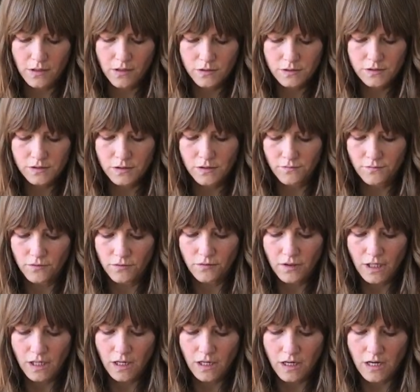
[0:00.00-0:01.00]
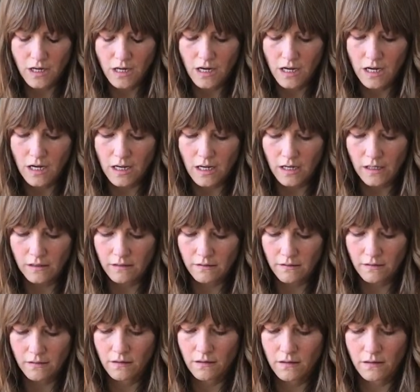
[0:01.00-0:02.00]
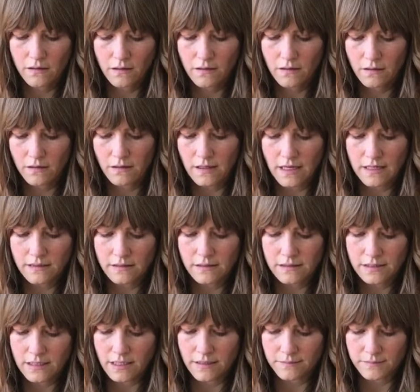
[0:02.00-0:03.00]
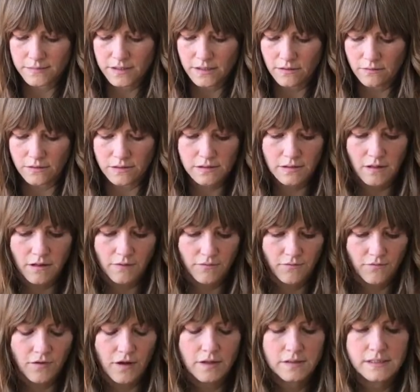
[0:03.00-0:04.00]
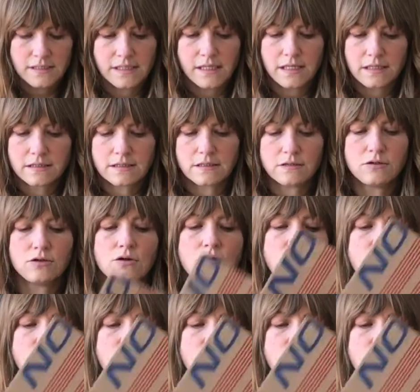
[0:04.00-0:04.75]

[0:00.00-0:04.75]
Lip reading: So if you get a knot, a lot of the times they're what's called false knots, and you can